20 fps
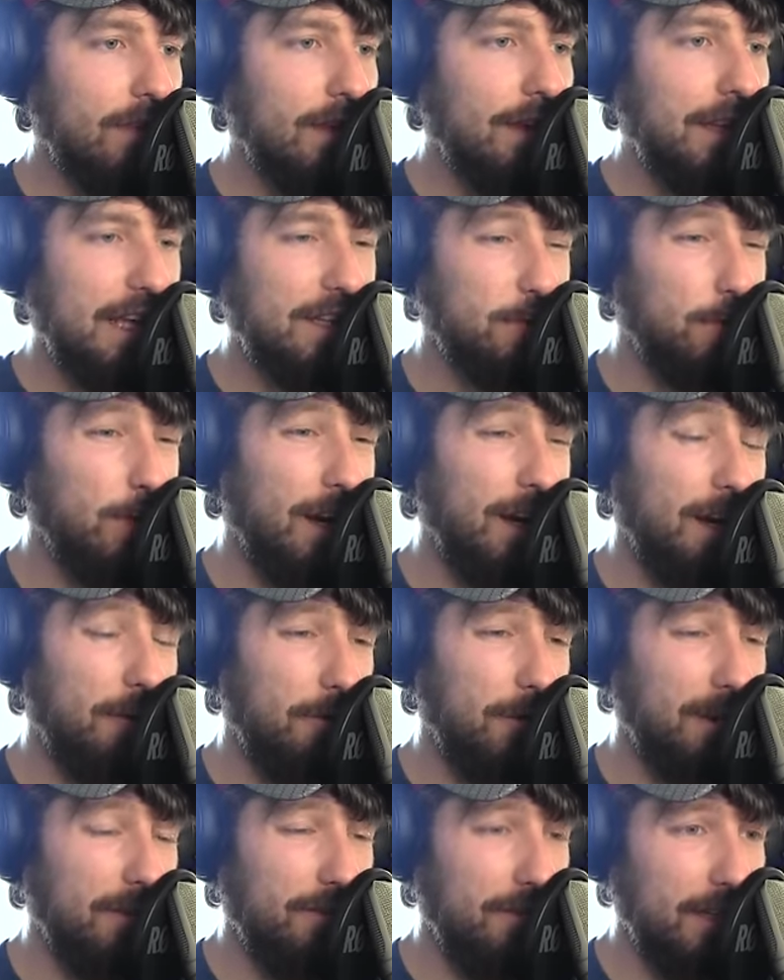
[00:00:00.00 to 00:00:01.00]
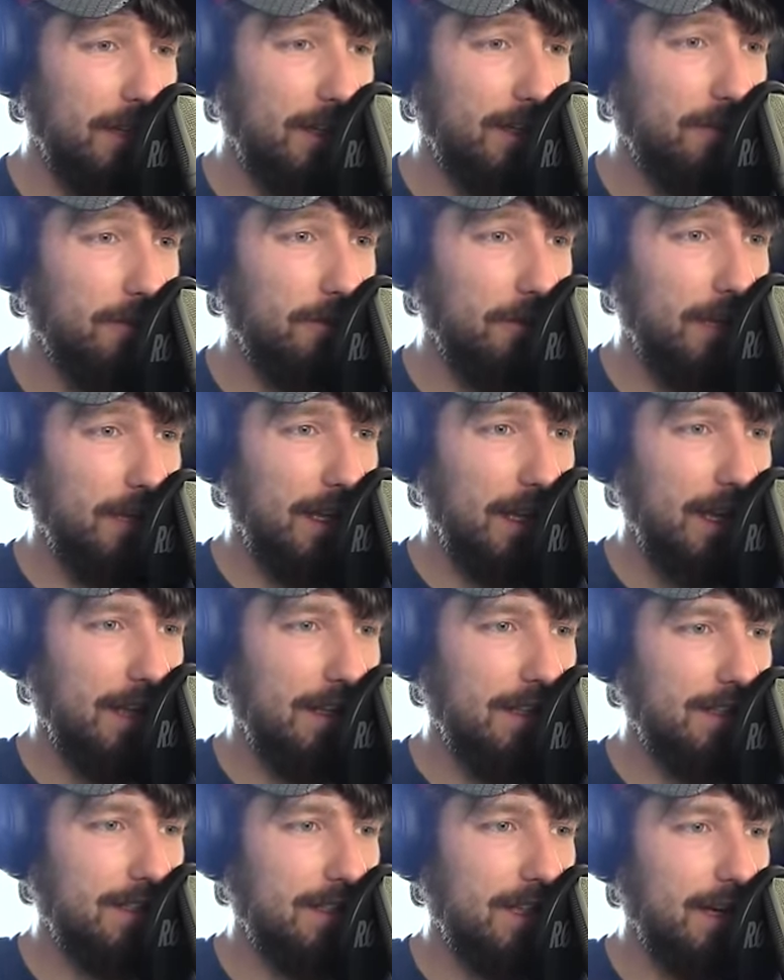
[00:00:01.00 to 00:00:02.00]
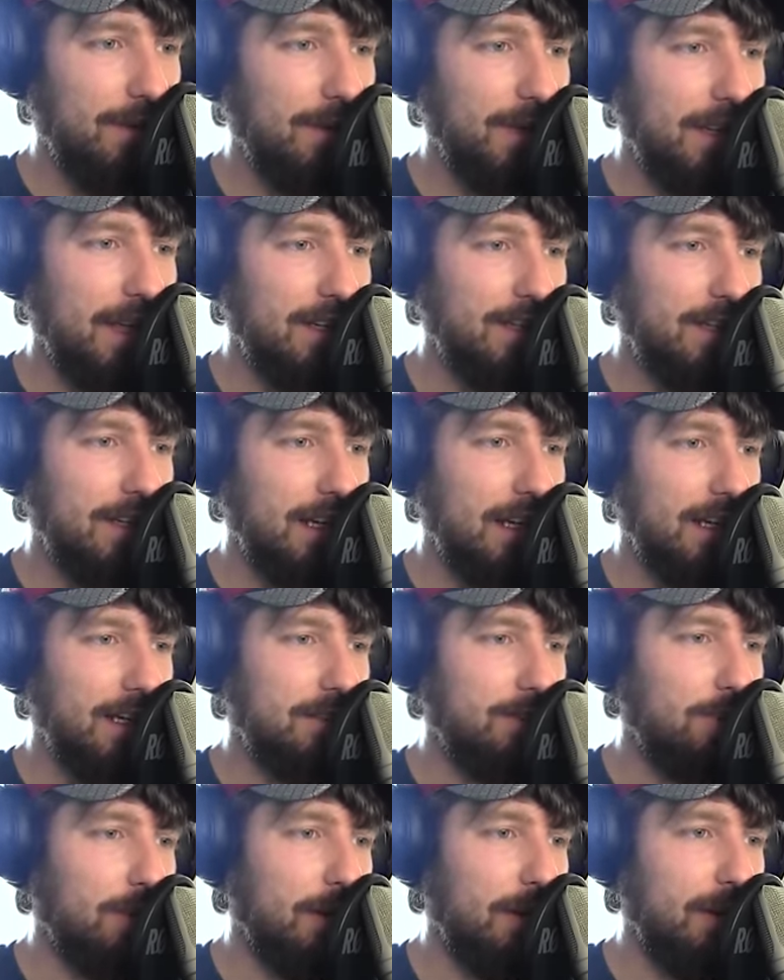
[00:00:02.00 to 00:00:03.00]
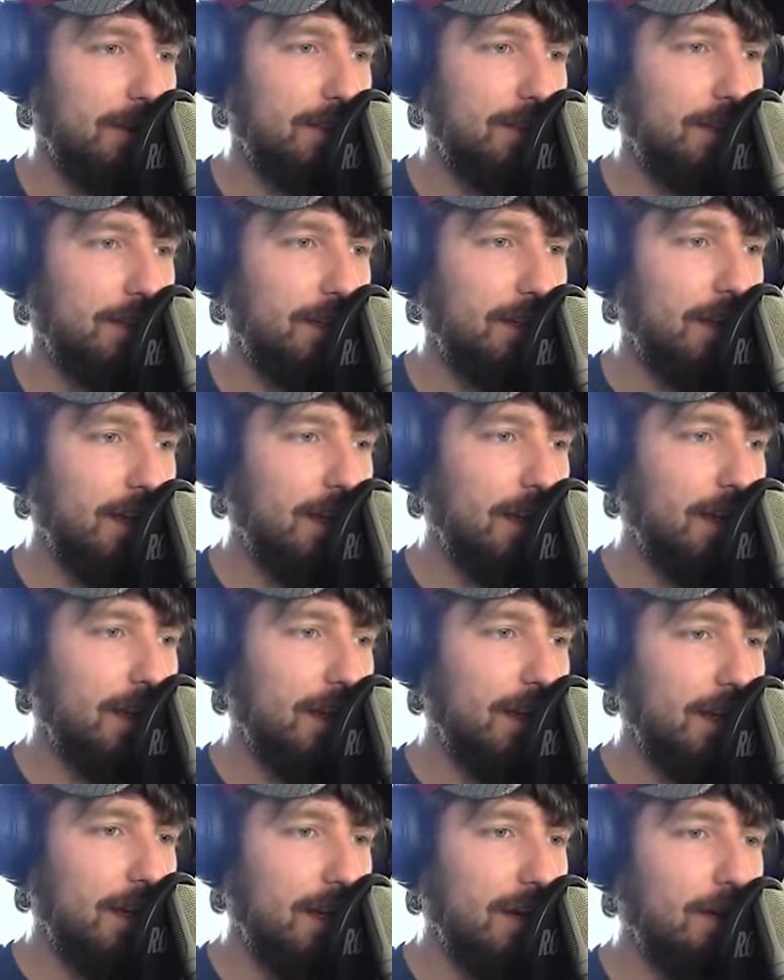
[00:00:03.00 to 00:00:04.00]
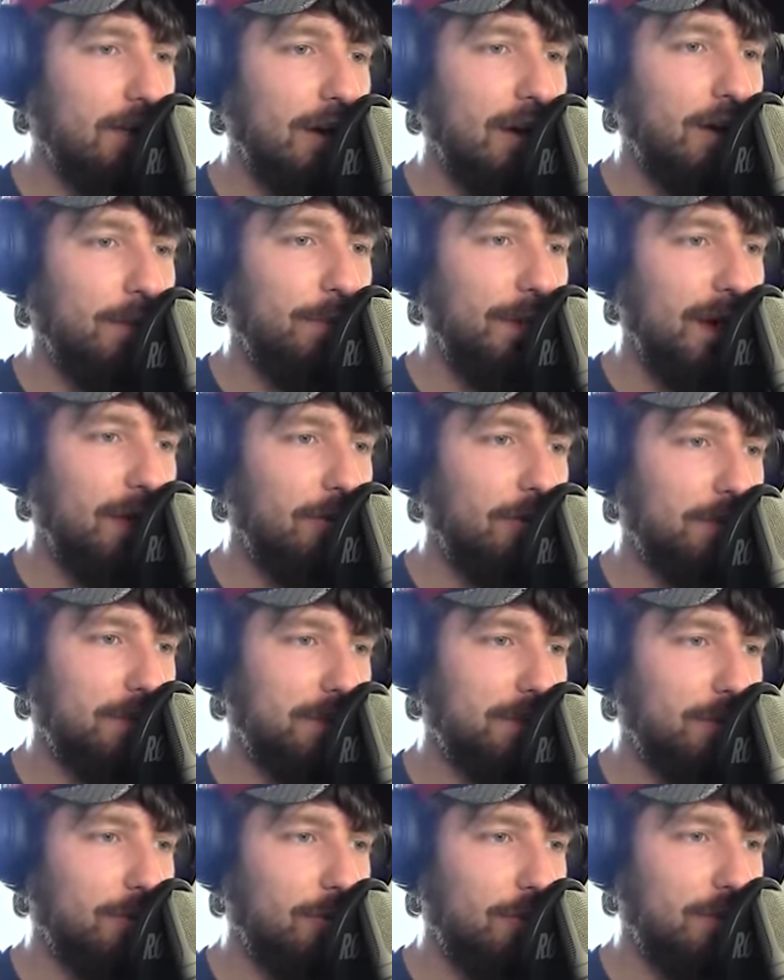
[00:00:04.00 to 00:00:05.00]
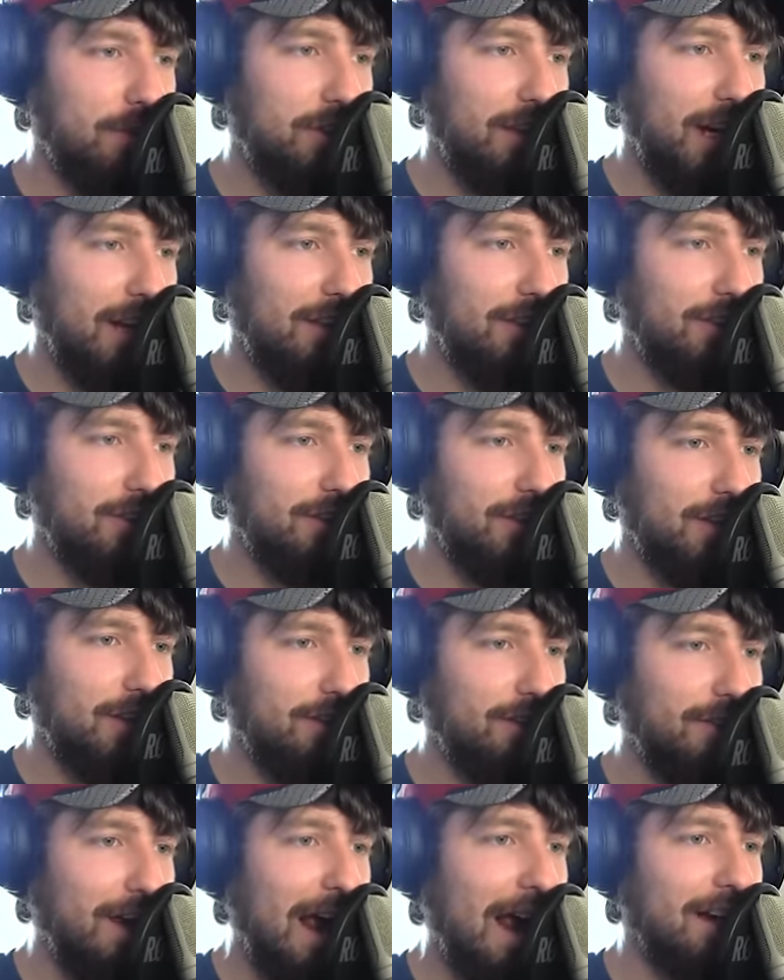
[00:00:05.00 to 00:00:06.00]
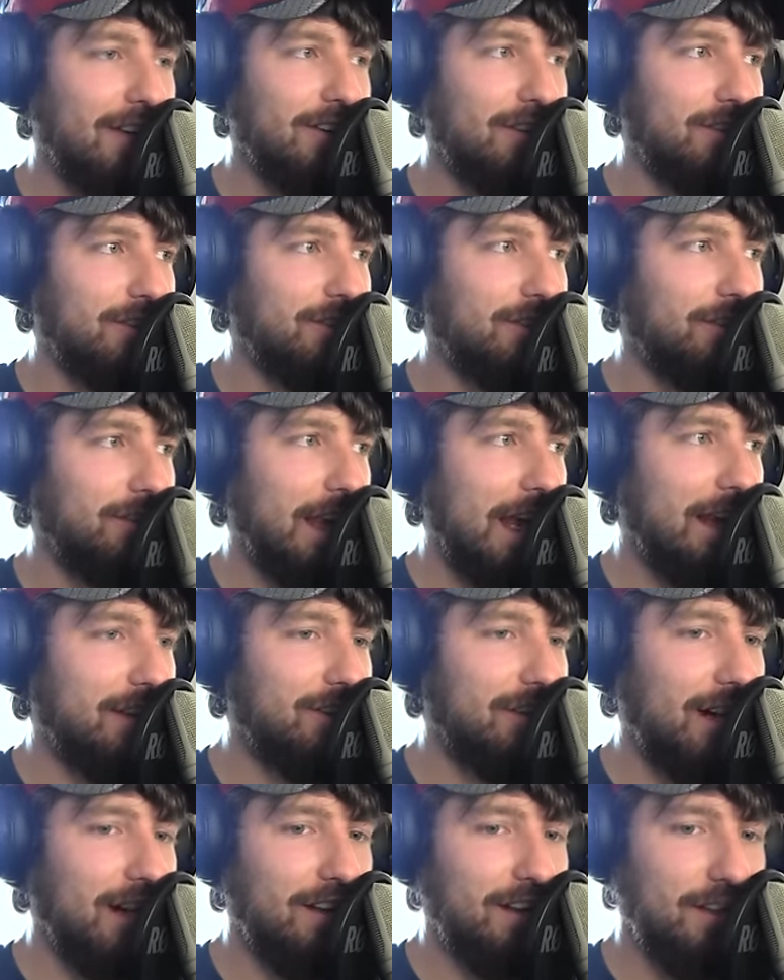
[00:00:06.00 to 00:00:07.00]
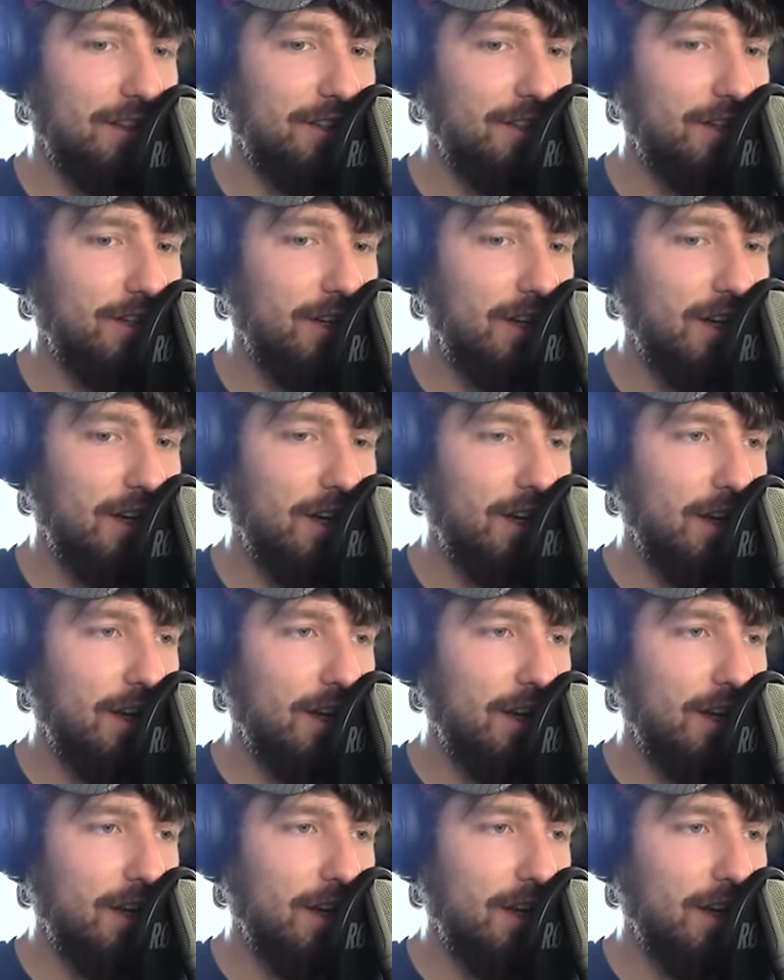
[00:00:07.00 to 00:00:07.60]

that's why I didn't really feel like doing it again this time, in case you guys wanted to, you know, help out with some more challenging factors of that challenge.